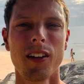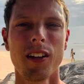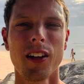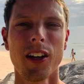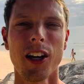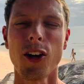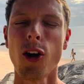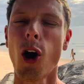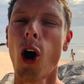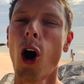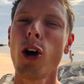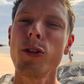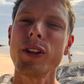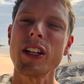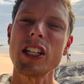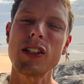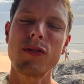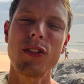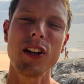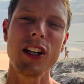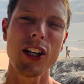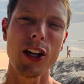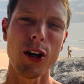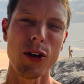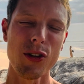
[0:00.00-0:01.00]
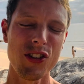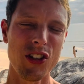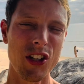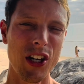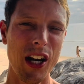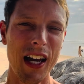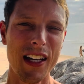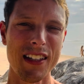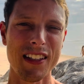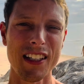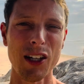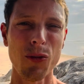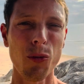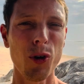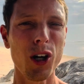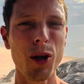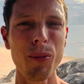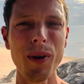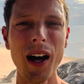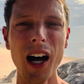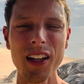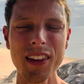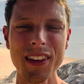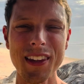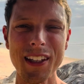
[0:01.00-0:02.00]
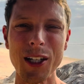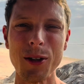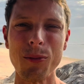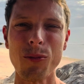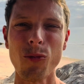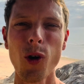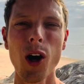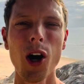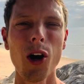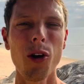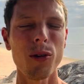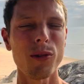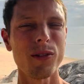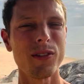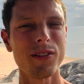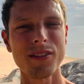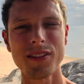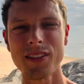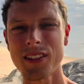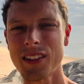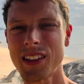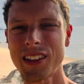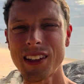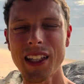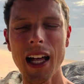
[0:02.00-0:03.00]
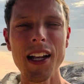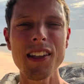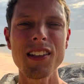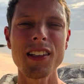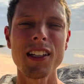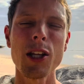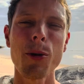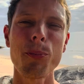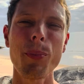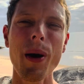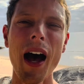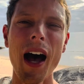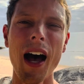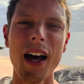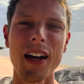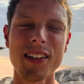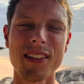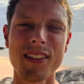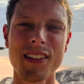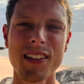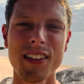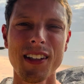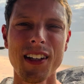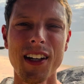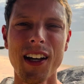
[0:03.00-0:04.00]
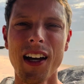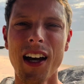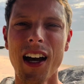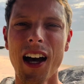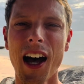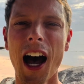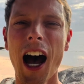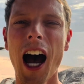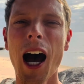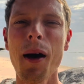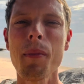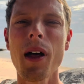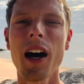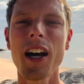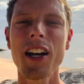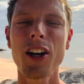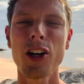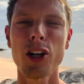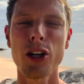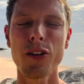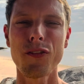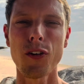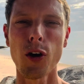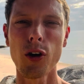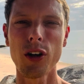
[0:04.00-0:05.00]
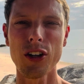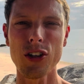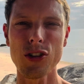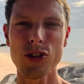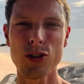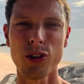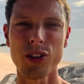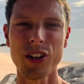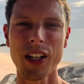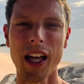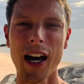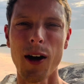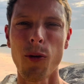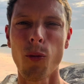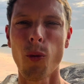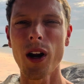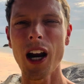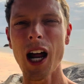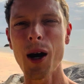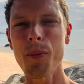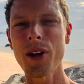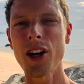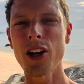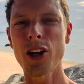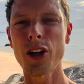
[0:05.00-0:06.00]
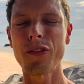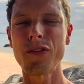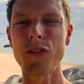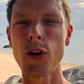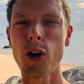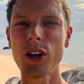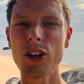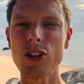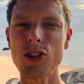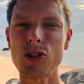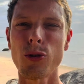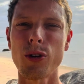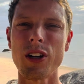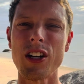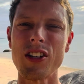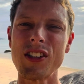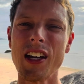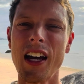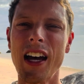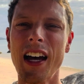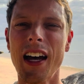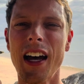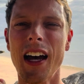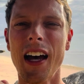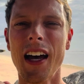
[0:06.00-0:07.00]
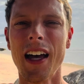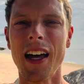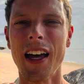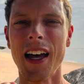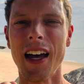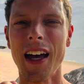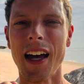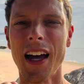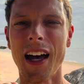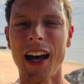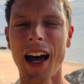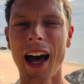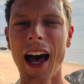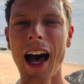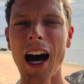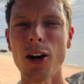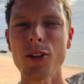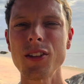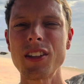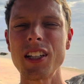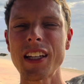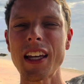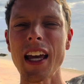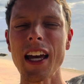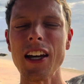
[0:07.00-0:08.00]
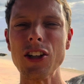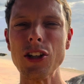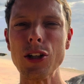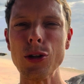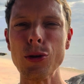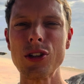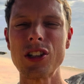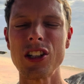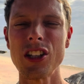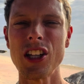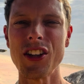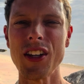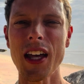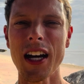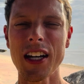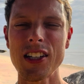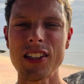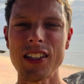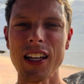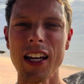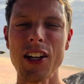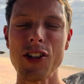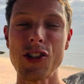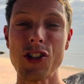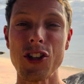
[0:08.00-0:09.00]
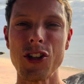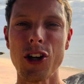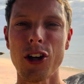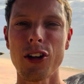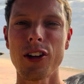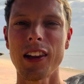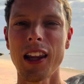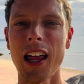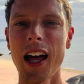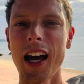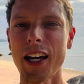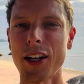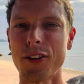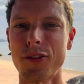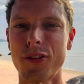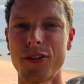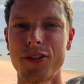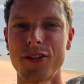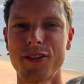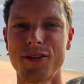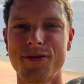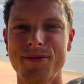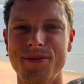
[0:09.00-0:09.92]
And all these videos that I did, what about them? Well, that's in the past. I'm not here to focus on that. What I'm here to focus on is how to get you to the next stage in your life.